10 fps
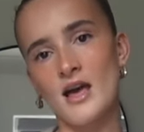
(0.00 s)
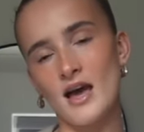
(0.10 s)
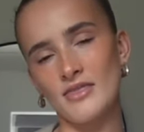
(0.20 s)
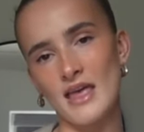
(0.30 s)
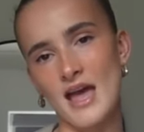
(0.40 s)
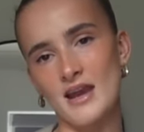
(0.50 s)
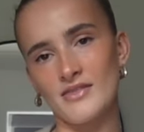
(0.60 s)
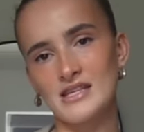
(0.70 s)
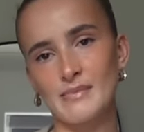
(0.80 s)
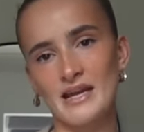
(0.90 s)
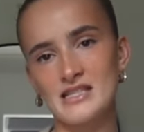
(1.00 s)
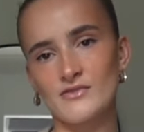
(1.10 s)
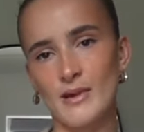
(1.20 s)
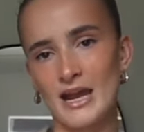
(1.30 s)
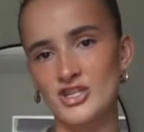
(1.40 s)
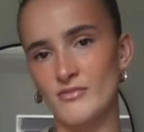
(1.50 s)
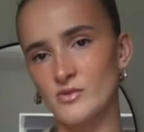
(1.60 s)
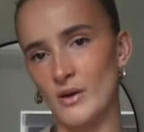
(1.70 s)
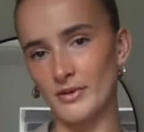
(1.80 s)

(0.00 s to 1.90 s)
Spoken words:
And then this blazer's from H&M as well,